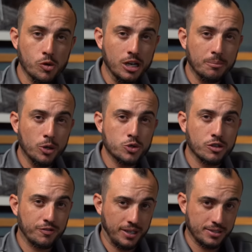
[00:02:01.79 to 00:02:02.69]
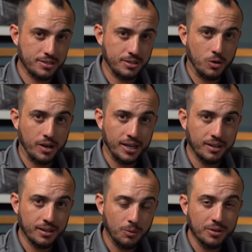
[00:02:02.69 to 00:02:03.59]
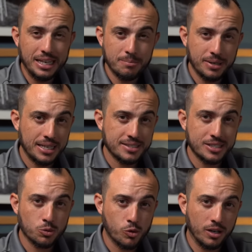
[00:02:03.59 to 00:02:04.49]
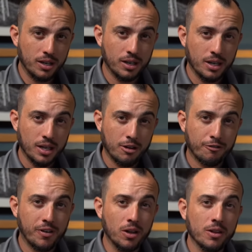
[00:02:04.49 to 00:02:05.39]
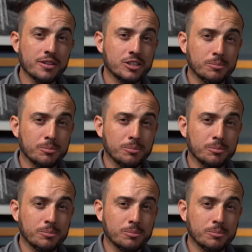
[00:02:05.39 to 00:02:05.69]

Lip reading: we're gonna build your fence to grade. And what that means is we're gonna follow the